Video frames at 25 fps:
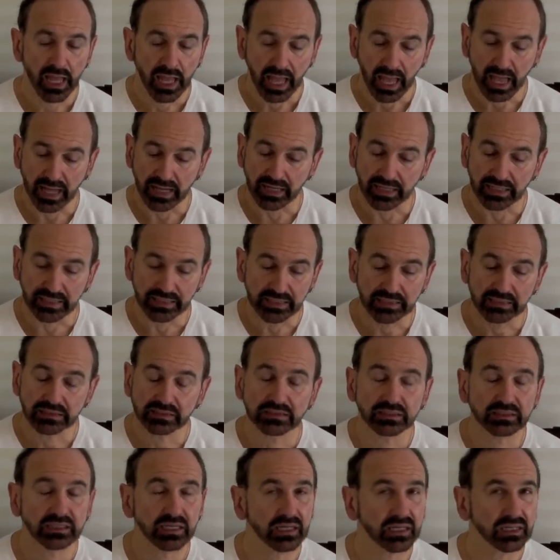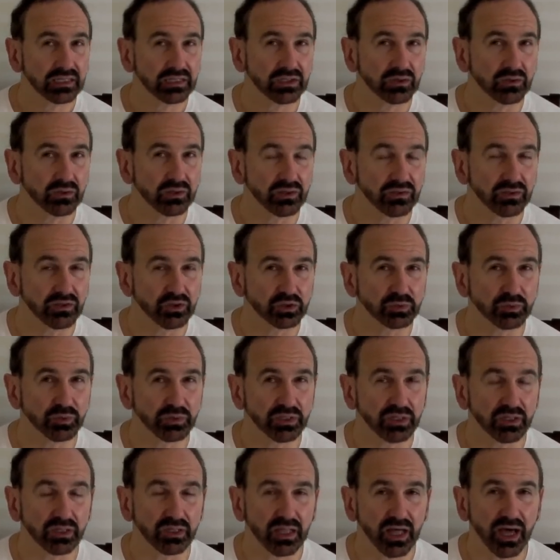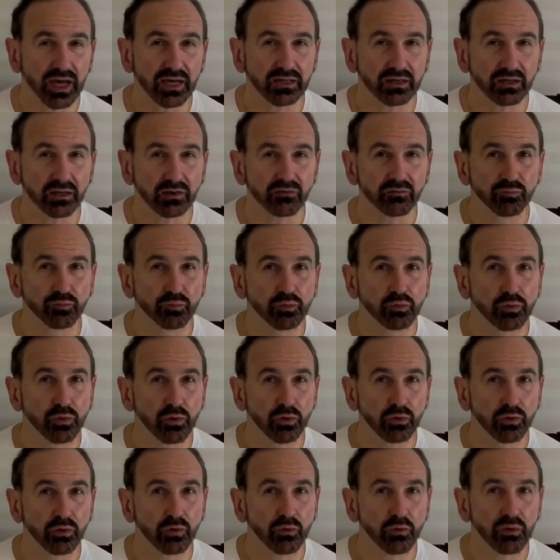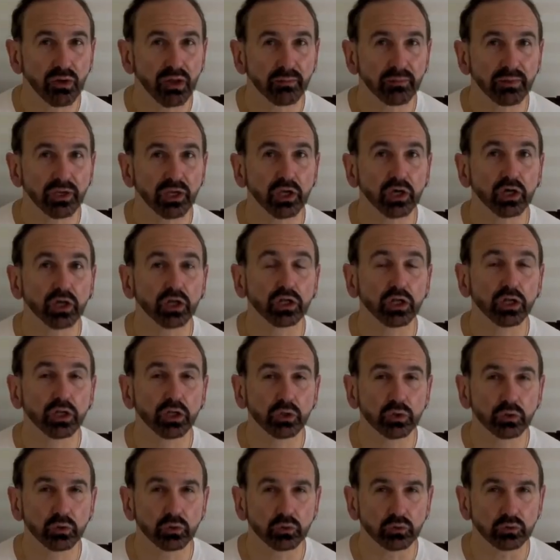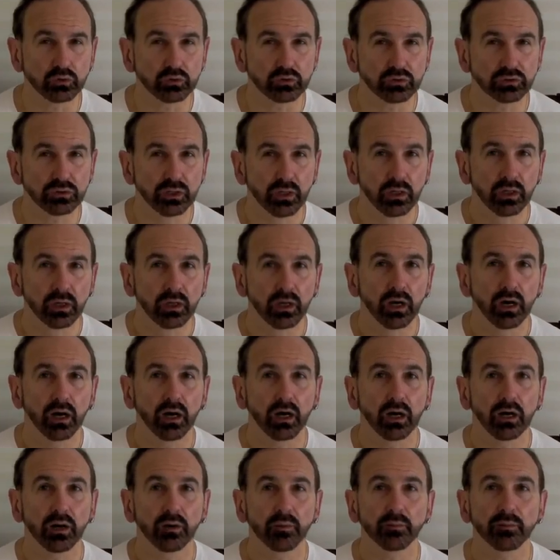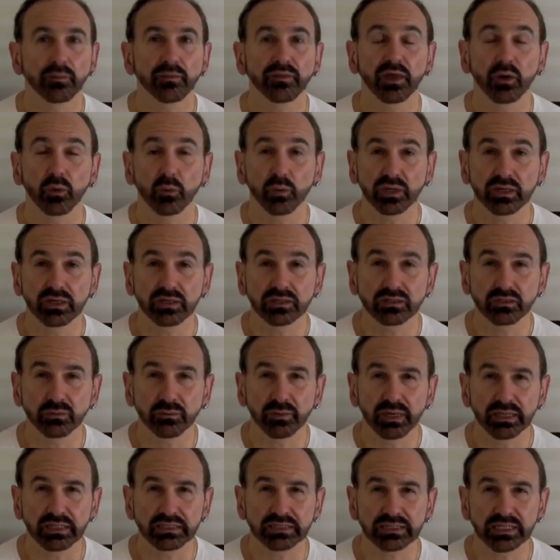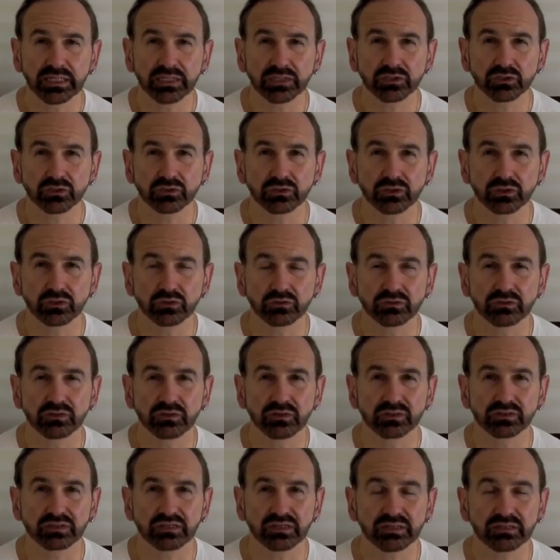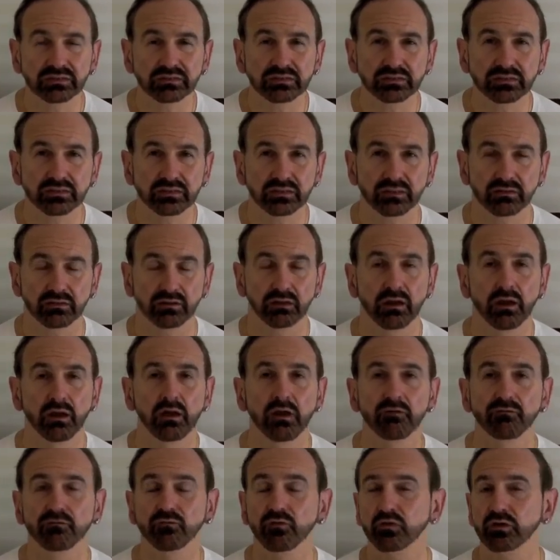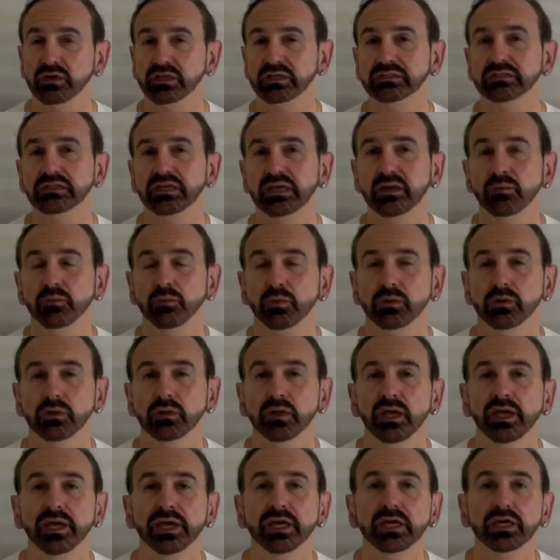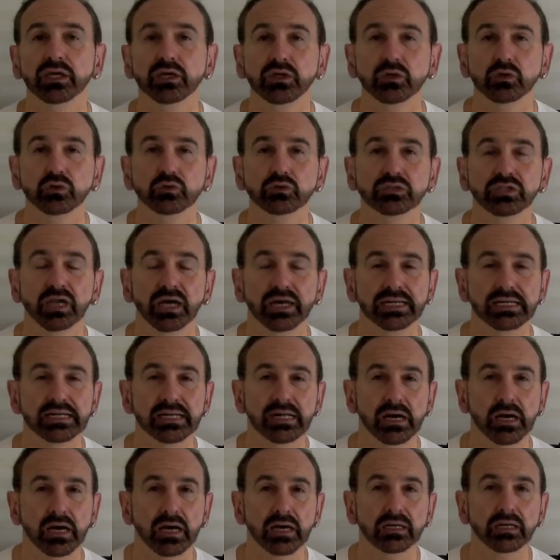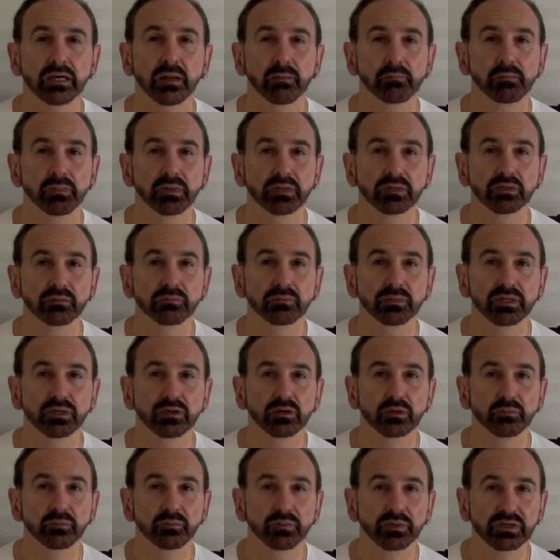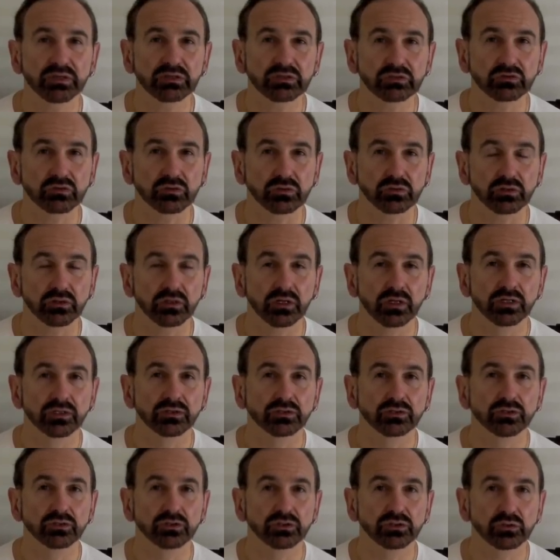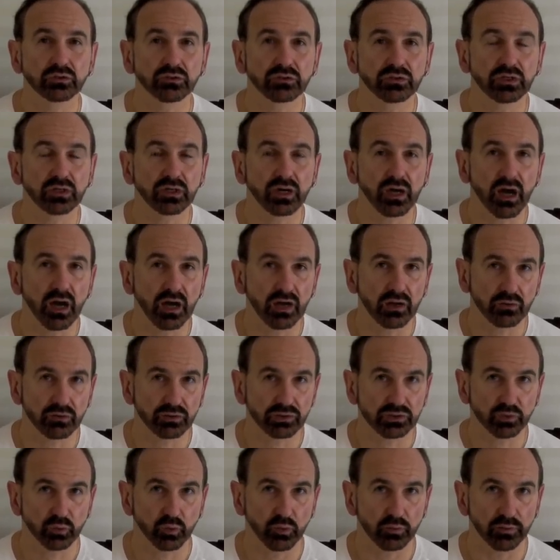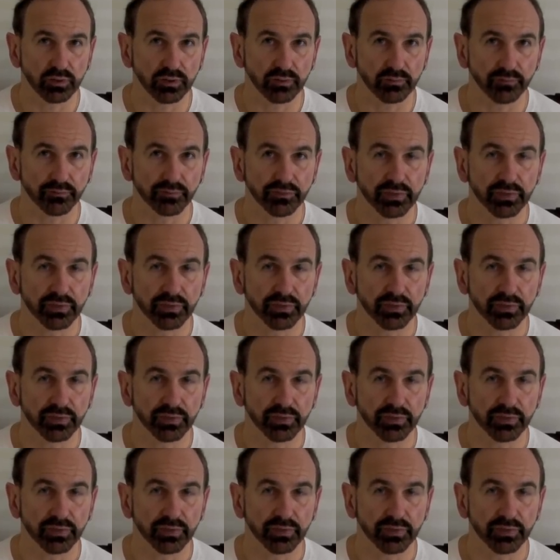And I need to tell you that there's been a lot of programming clues that we need to pay attention to this incident. For example, he used a 9mm pistol to shoot the congresswoman.